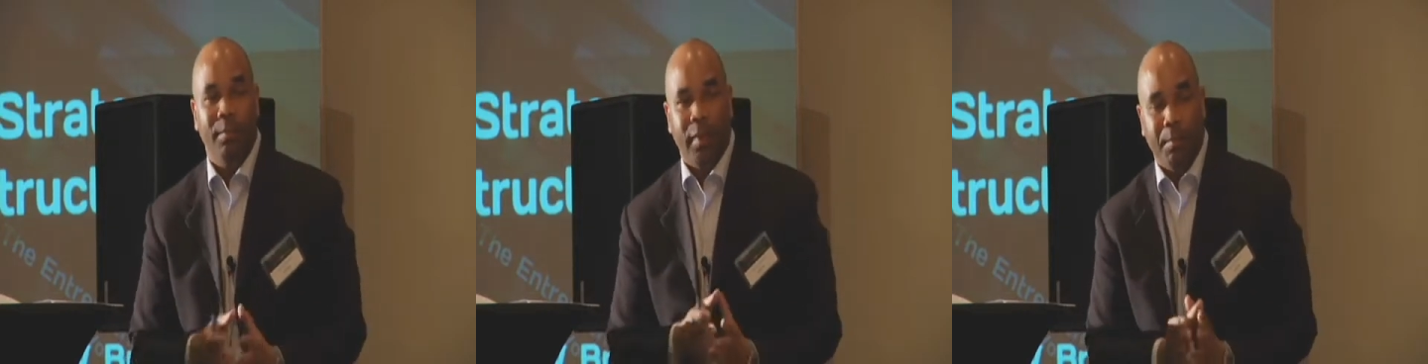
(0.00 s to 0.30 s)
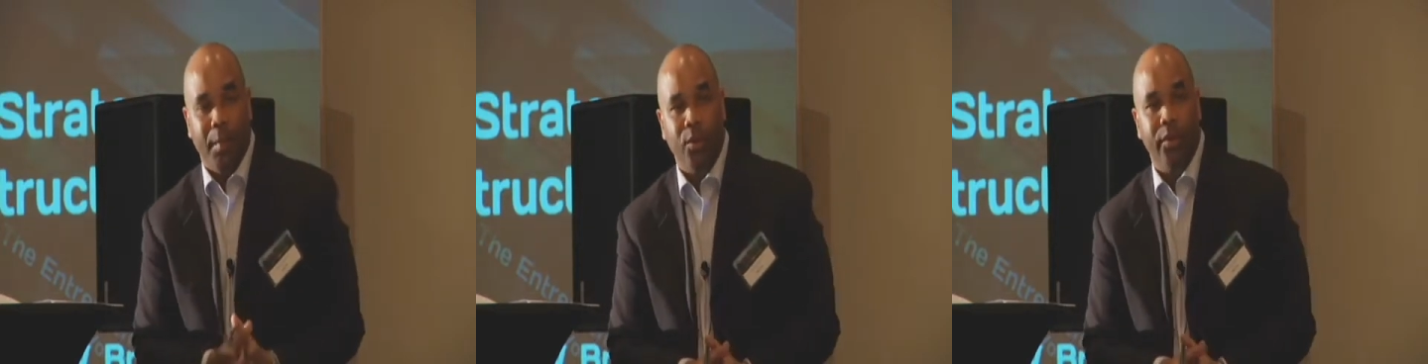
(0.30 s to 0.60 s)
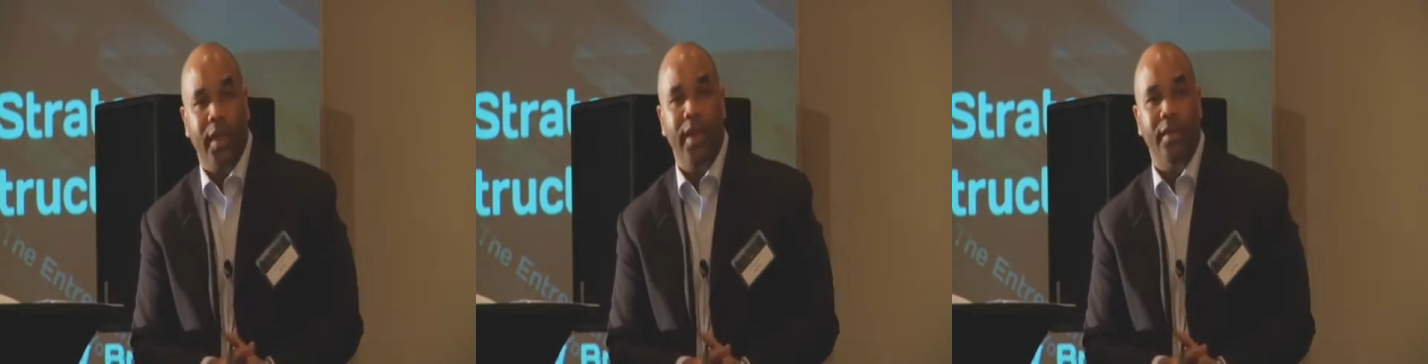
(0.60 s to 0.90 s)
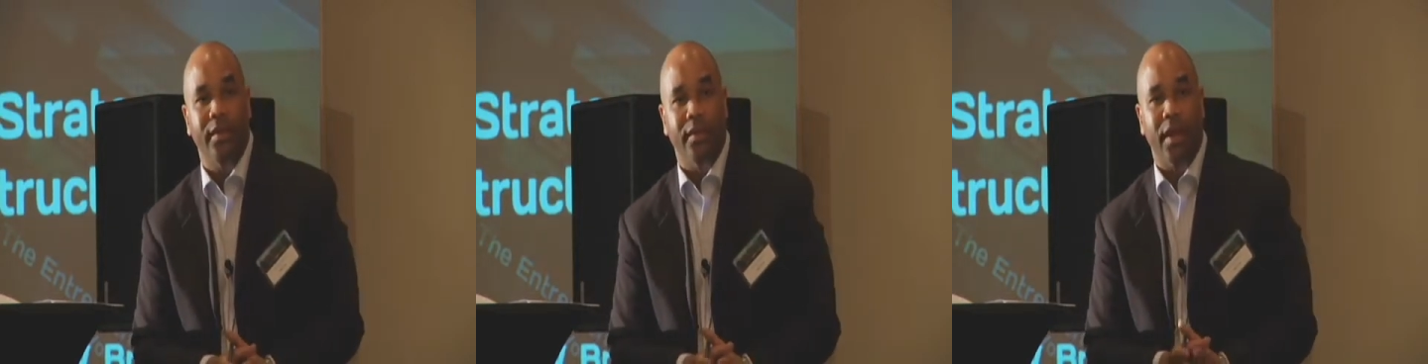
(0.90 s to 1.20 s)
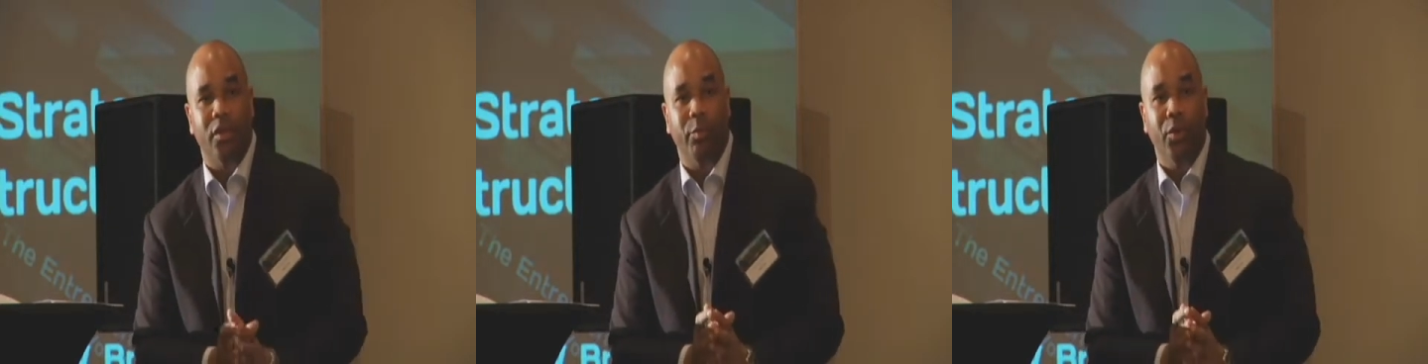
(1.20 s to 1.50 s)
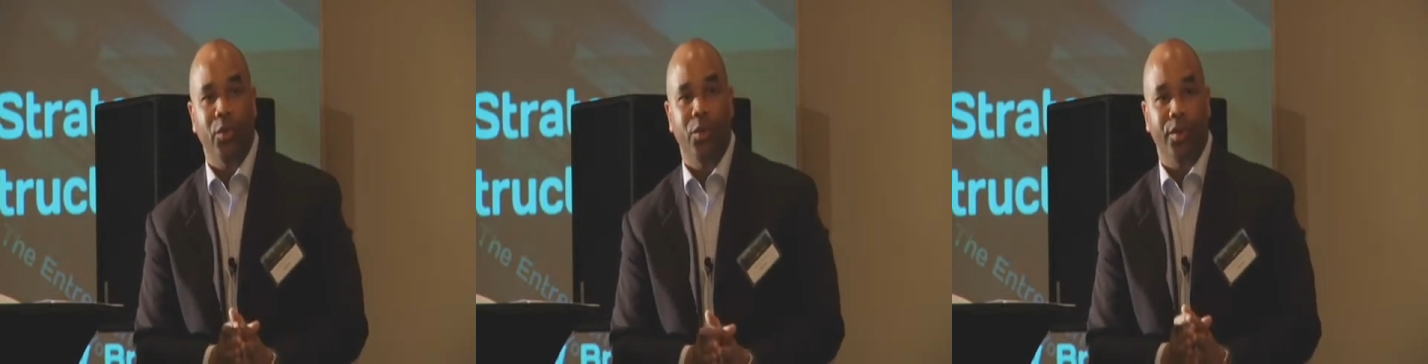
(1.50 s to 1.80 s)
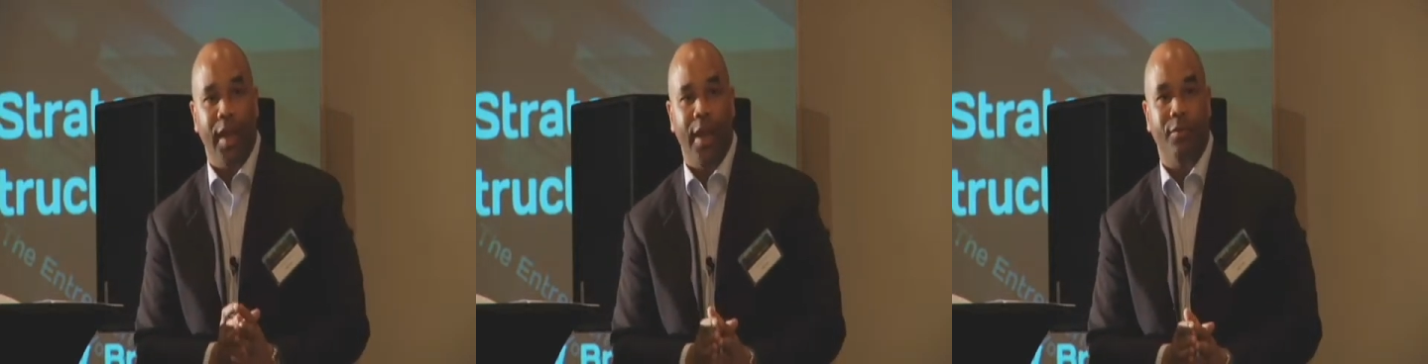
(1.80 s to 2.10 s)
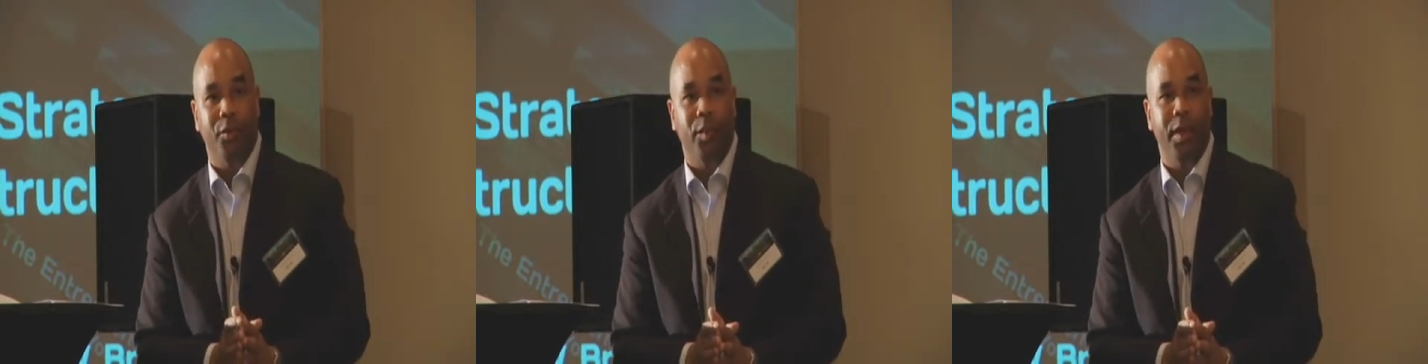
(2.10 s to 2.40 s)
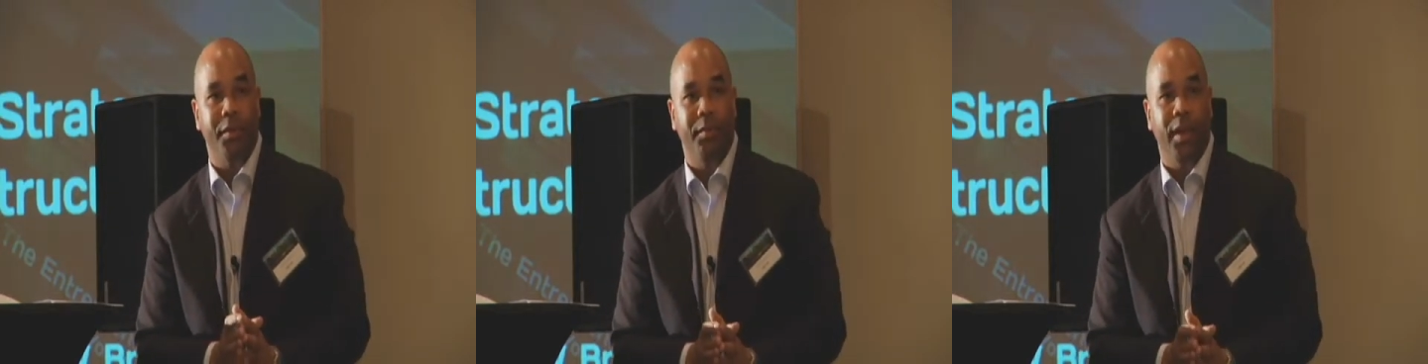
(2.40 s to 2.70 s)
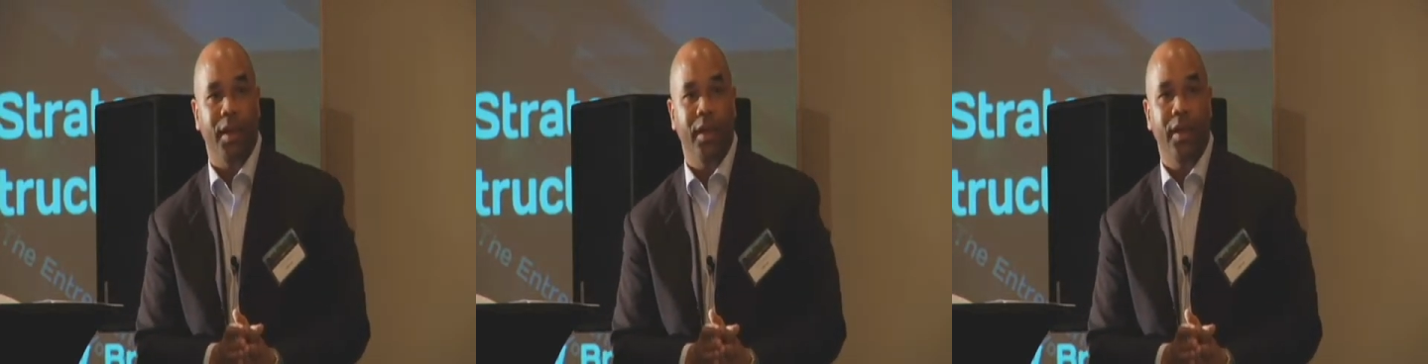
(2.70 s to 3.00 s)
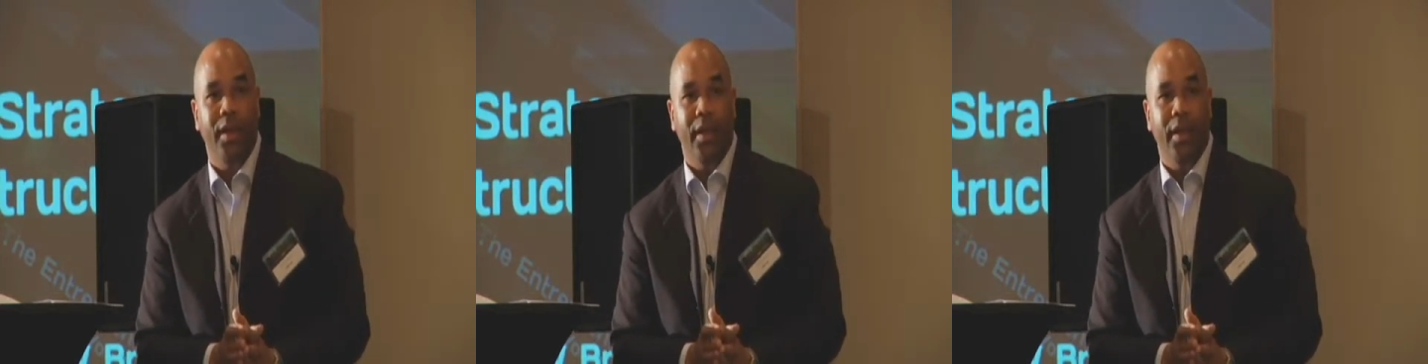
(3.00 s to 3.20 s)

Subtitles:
In most cases, entrepreneurs have to raise money,